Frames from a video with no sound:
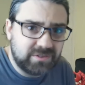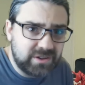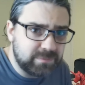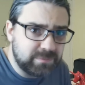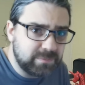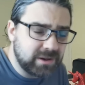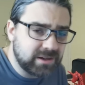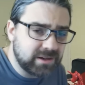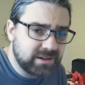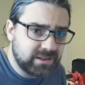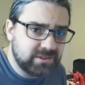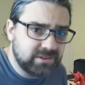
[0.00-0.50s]

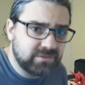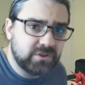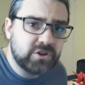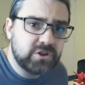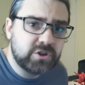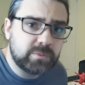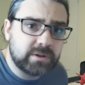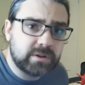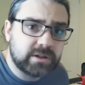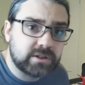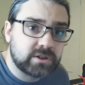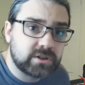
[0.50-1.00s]
feedback in the
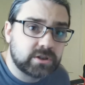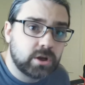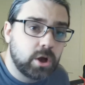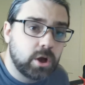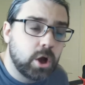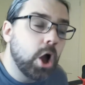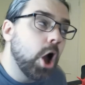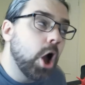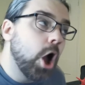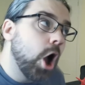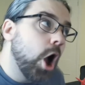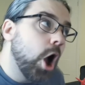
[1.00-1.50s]
first place.
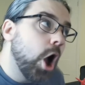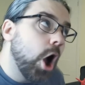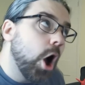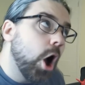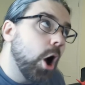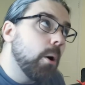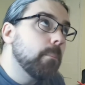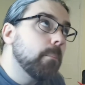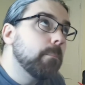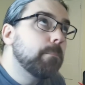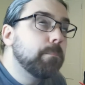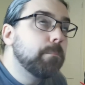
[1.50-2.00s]

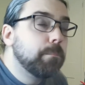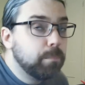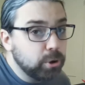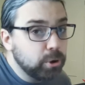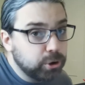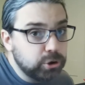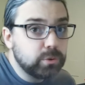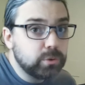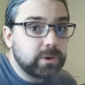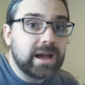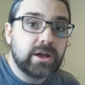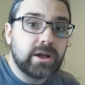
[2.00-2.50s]

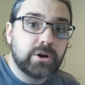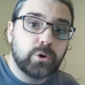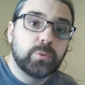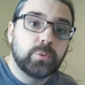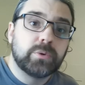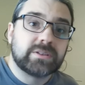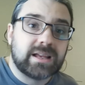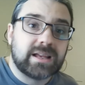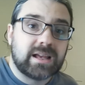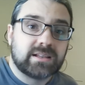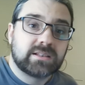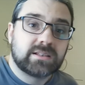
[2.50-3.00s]
But you can
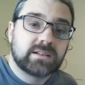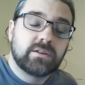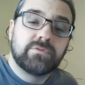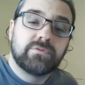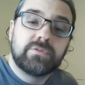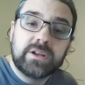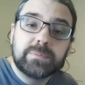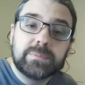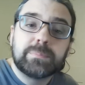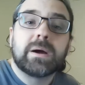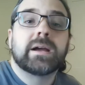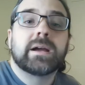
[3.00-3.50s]
always ask.
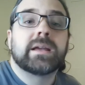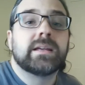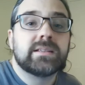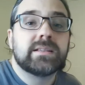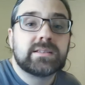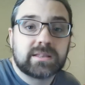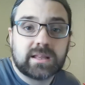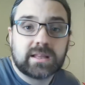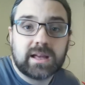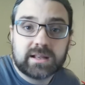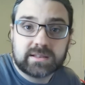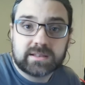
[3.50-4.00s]
Feedback
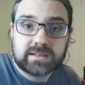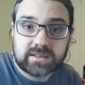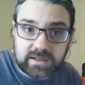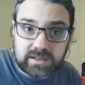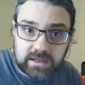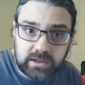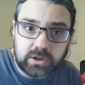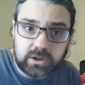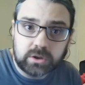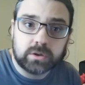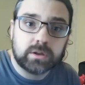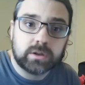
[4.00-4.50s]
is that
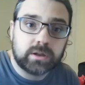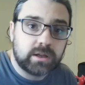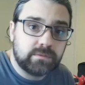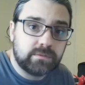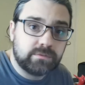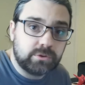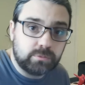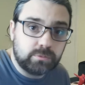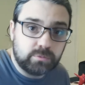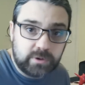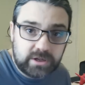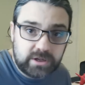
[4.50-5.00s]
cycle.
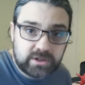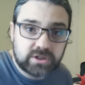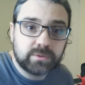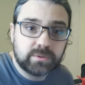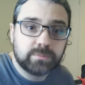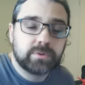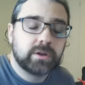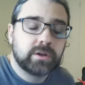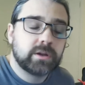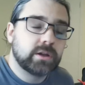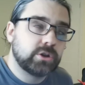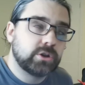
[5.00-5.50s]
If you read
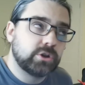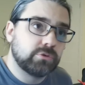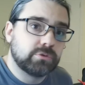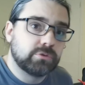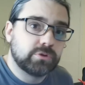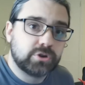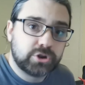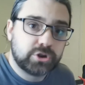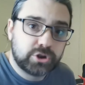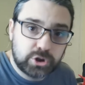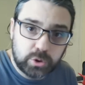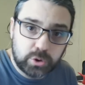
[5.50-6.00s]
something and you're
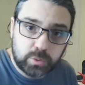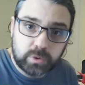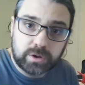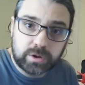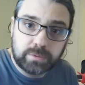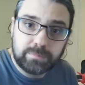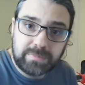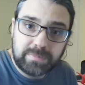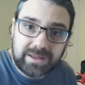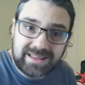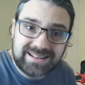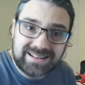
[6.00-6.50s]
unsure what
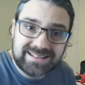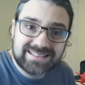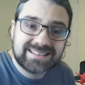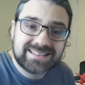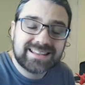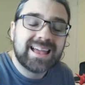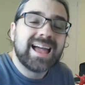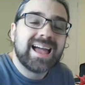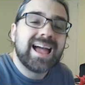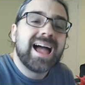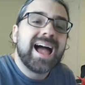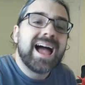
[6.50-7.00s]
it
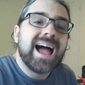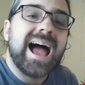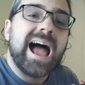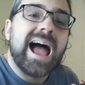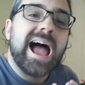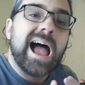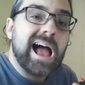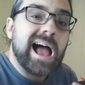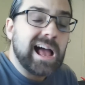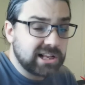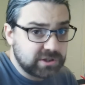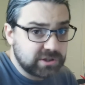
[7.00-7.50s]
means,
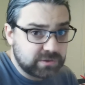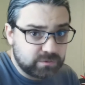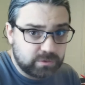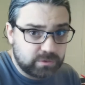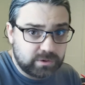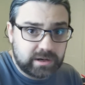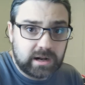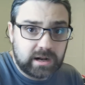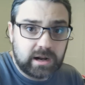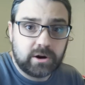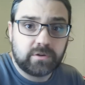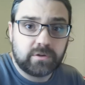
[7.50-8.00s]
ask for
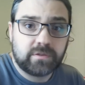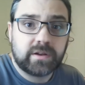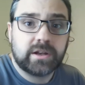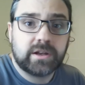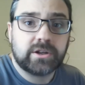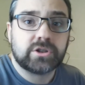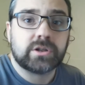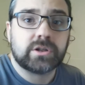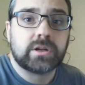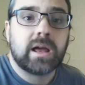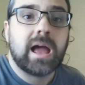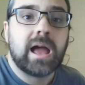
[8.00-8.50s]
a
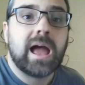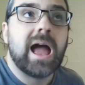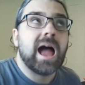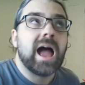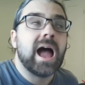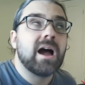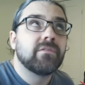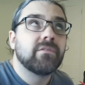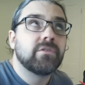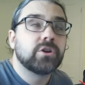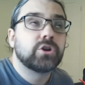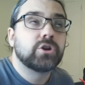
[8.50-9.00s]
clarification,
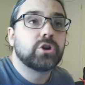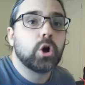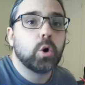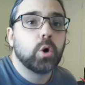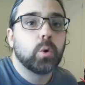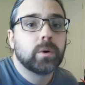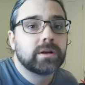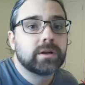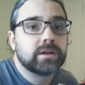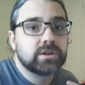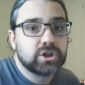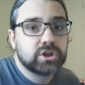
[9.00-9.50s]
have a
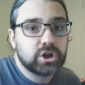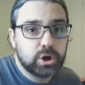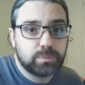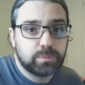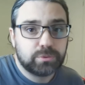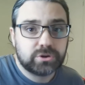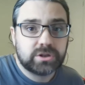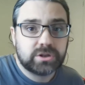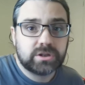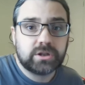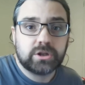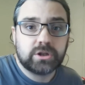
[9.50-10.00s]
go at
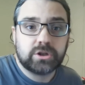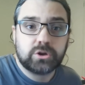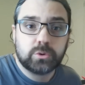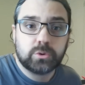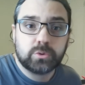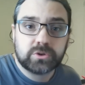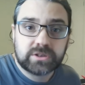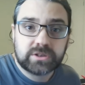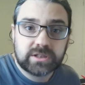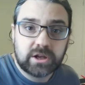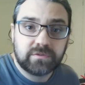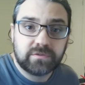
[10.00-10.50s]
interpreting it
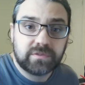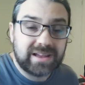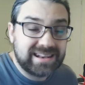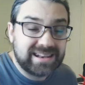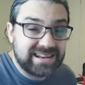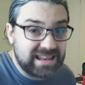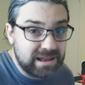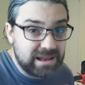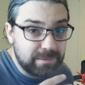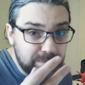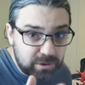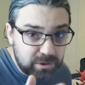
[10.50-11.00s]
yourself
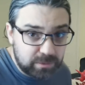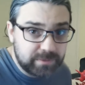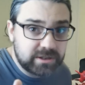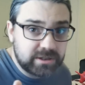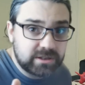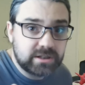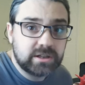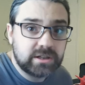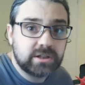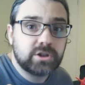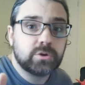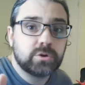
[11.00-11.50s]
and
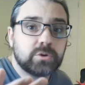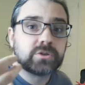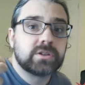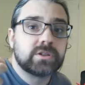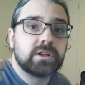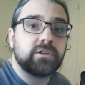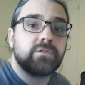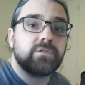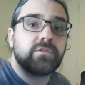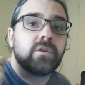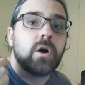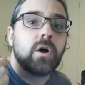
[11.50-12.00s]
implementing it
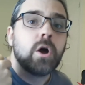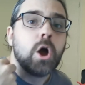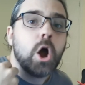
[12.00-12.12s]
yourself,